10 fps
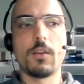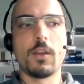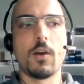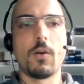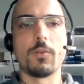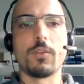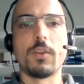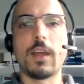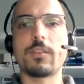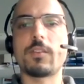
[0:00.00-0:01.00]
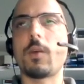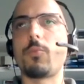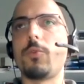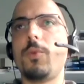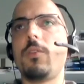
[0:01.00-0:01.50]
Now, the next
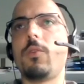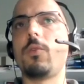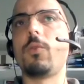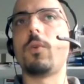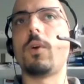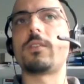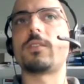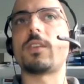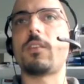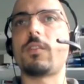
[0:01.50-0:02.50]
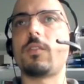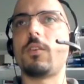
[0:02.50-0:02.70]
step would be to assess